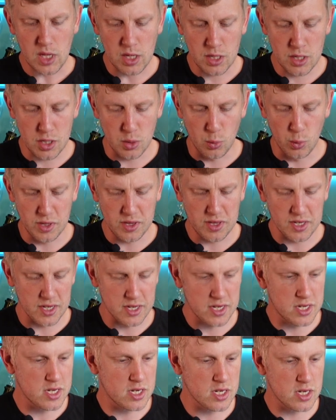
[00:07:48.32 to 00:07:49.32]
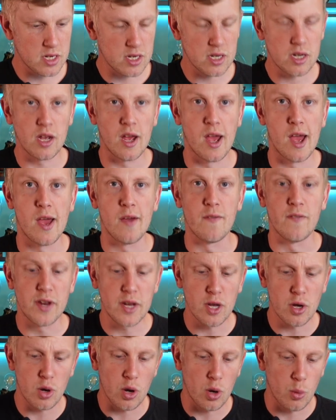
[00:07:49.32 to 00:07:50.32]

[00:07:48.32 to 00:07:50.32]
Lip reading: So with this video,